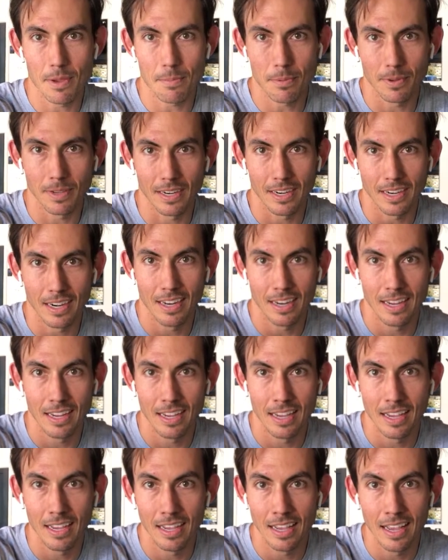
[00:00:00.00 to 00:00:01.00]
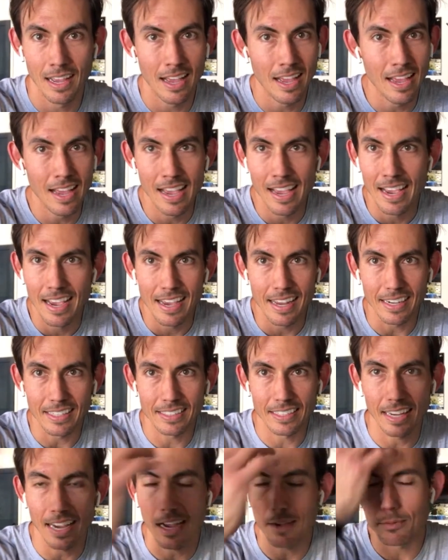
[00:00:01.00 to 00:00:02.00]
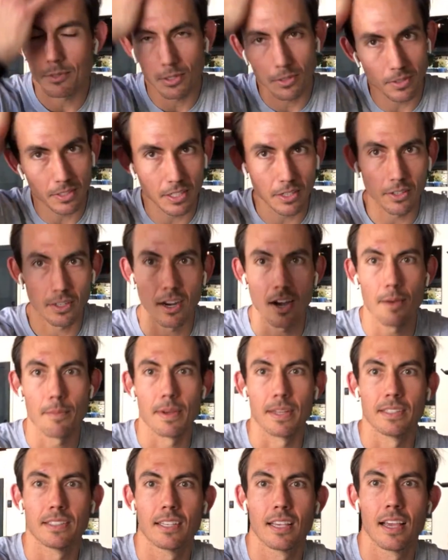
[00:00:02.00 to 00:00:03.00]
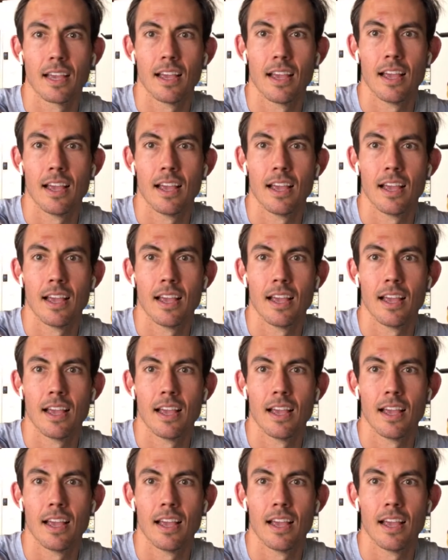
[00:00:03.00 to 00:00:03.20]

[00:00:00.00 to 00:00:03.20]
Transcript: people here and I see absolutely no comments.